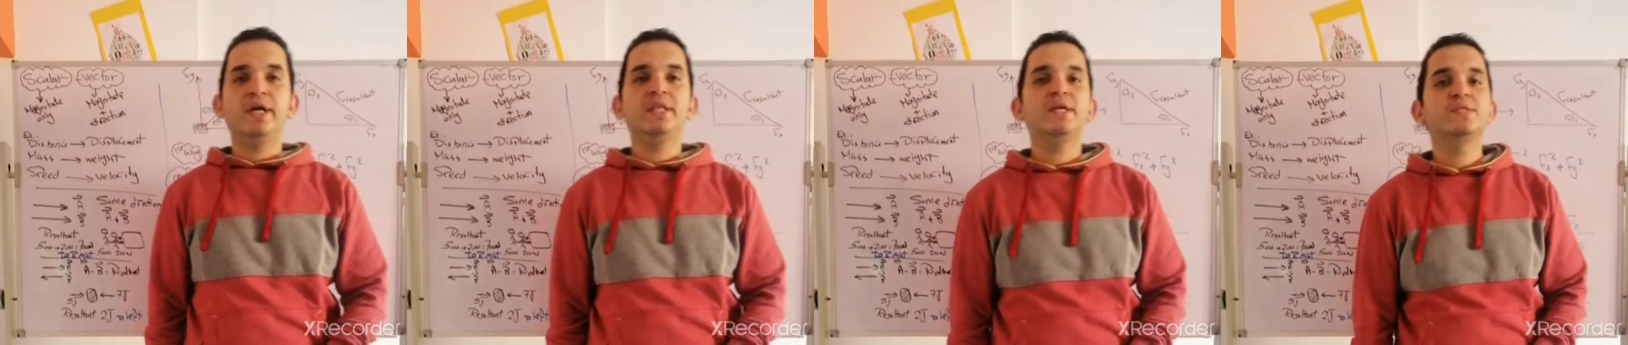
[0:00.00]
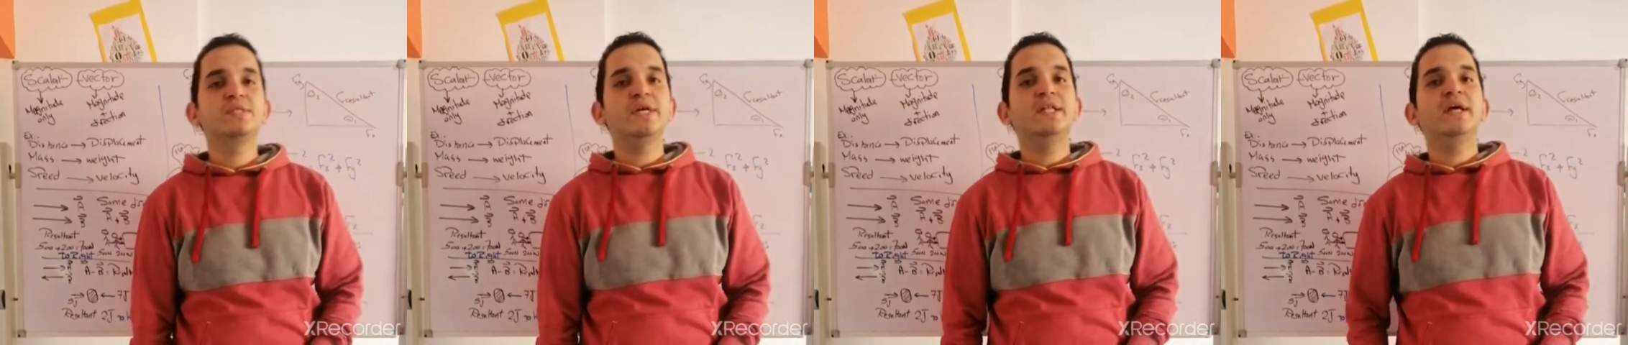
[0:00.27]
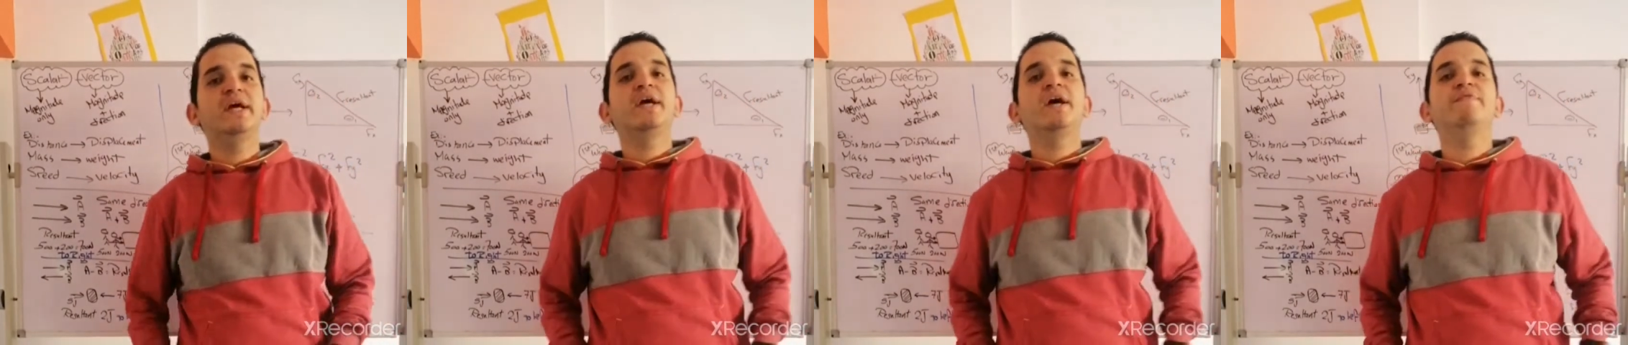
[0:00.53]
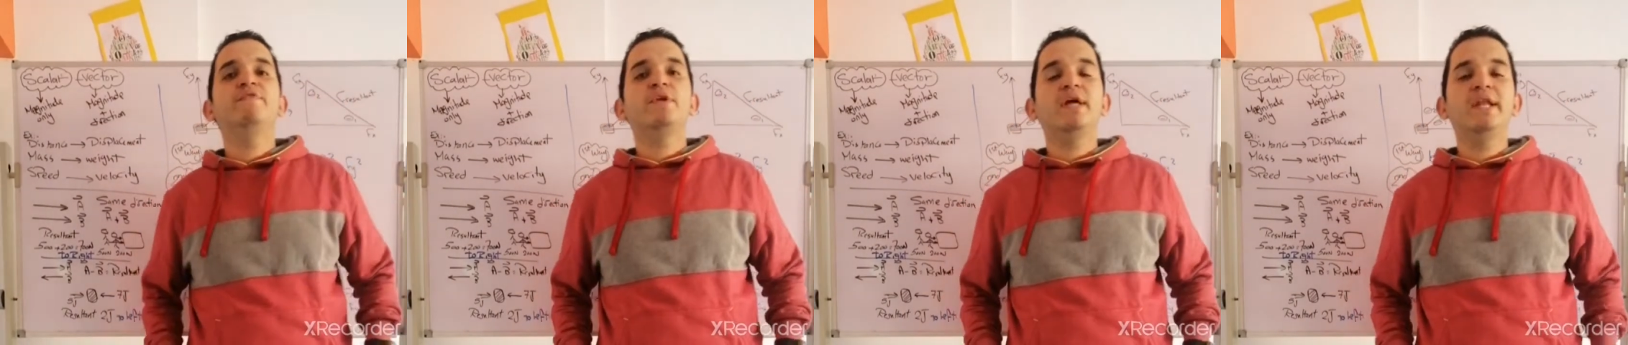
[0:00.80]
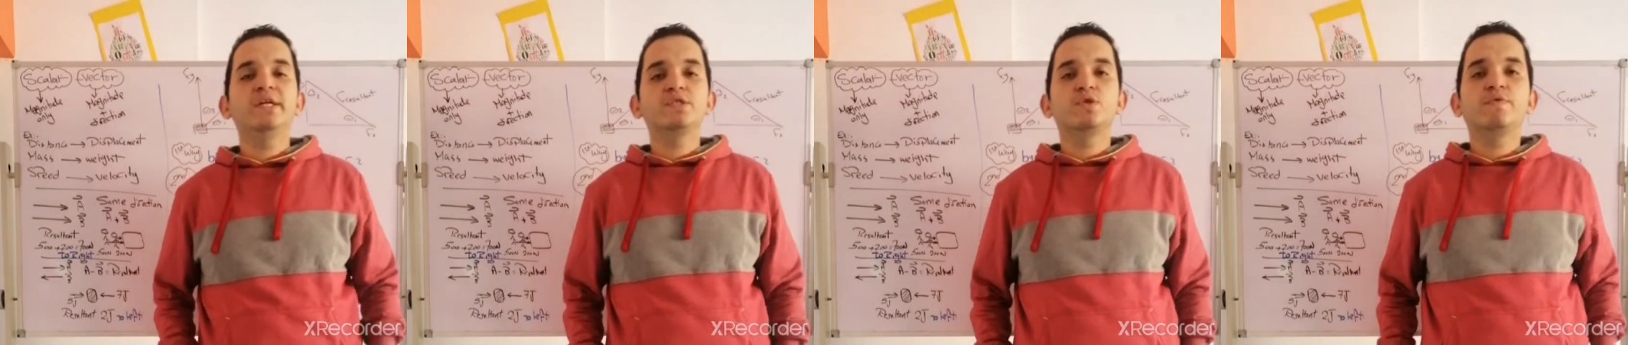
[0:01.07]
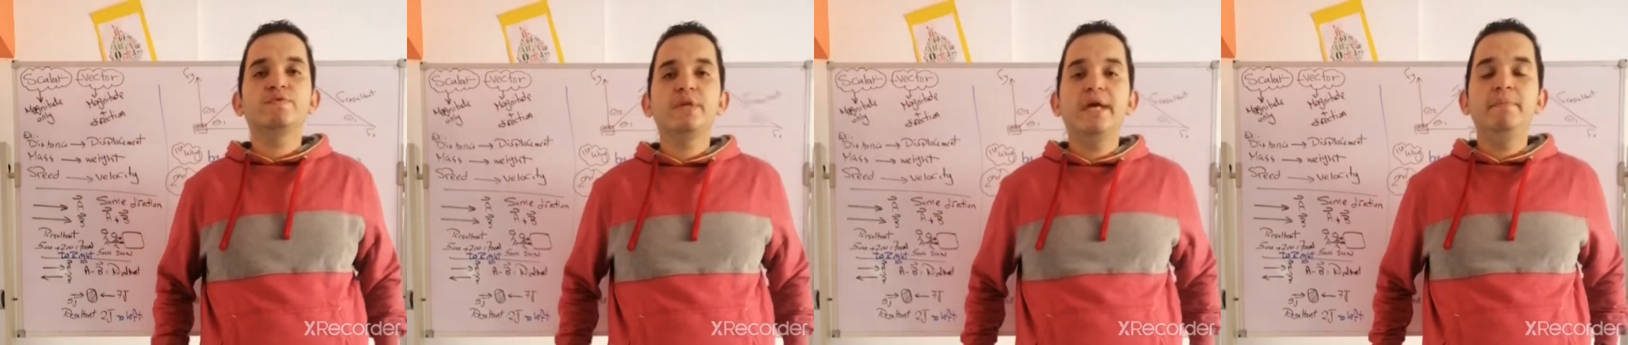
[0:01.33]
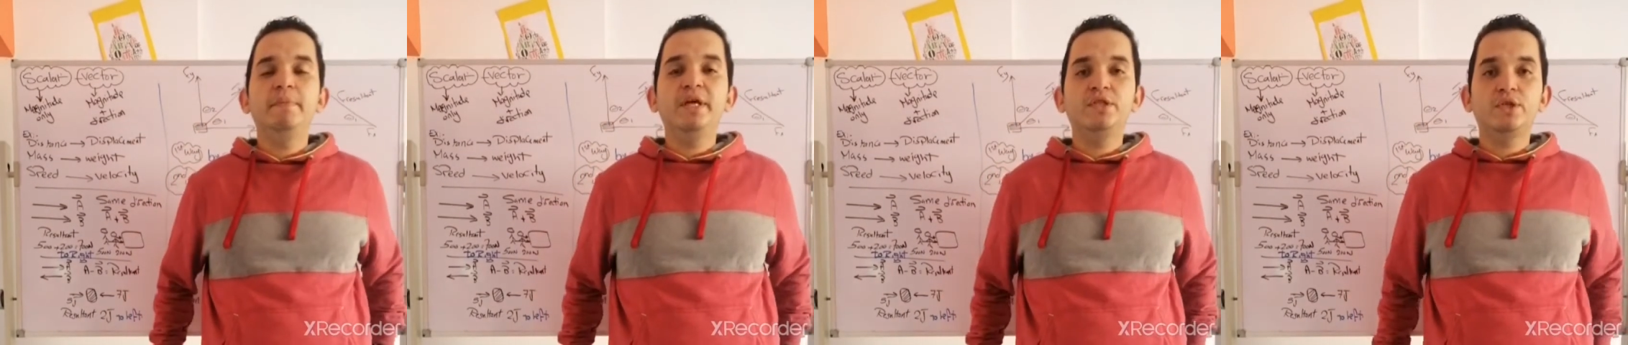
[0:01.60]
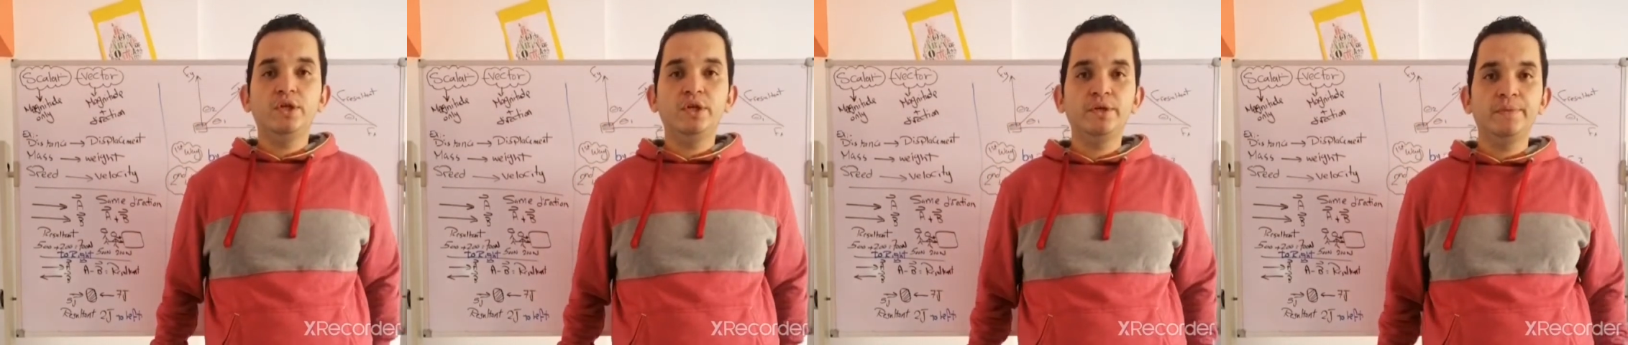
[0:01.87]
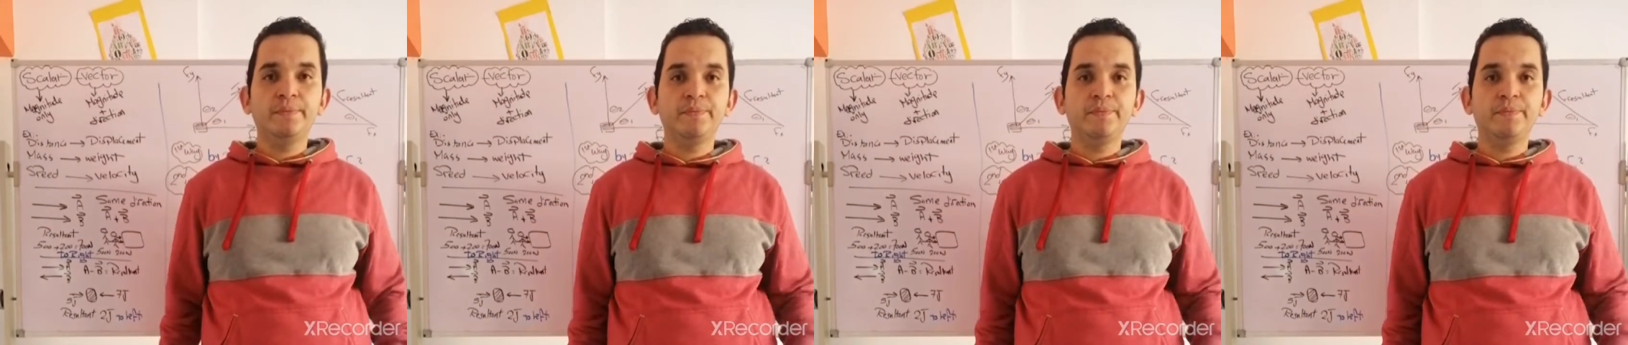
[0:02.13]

and I said I cover a length of 10 meters